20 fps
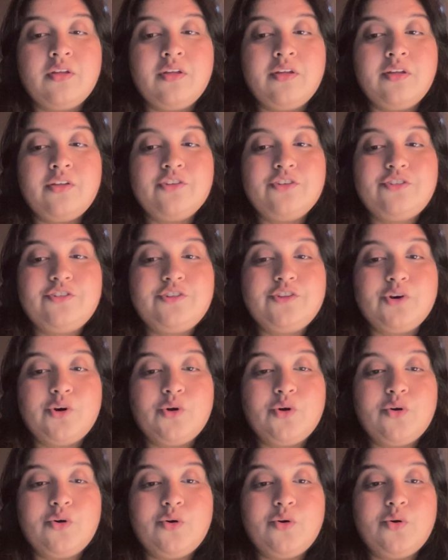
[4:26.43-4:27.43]

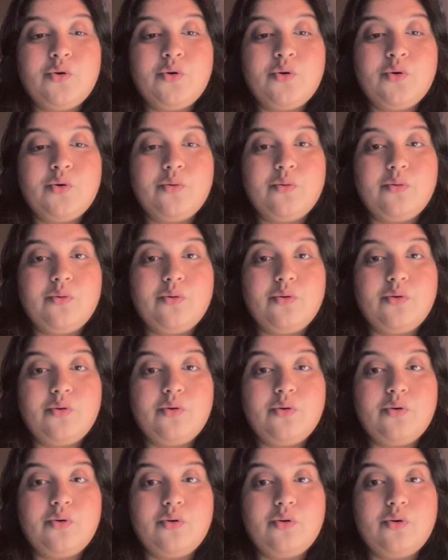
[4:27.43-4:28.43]
So,
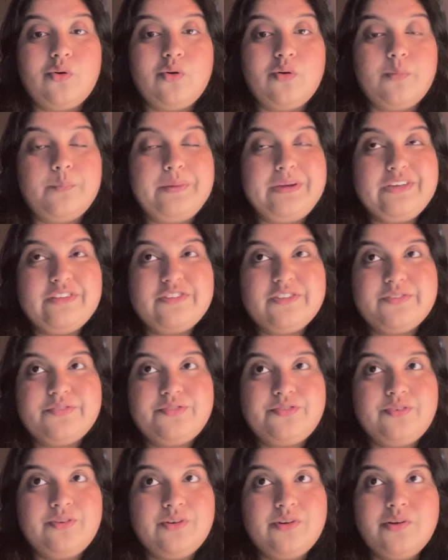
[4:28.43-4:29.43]
because
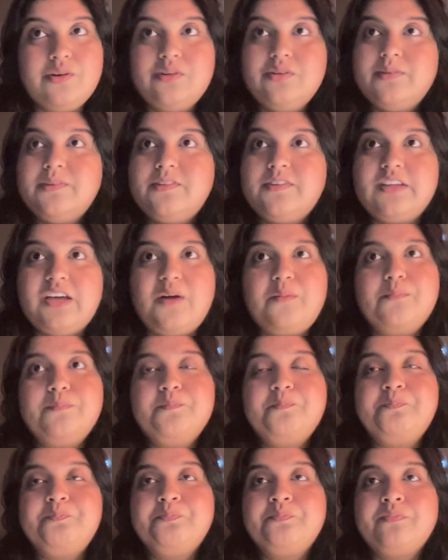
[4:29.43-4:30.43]
of some